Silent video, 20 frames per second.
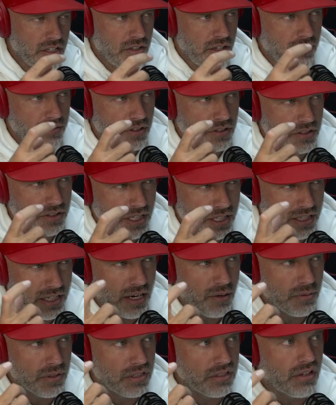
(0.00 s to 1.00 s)
You have to understand that
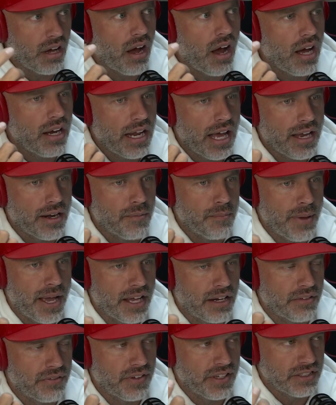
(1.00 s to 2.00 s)
I was taught how to
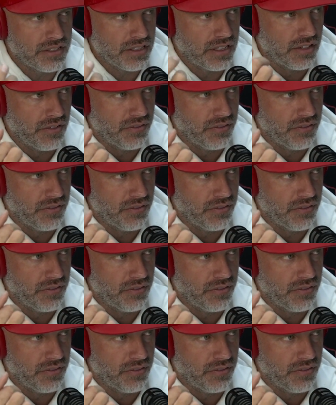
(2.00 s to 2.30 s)
manifest and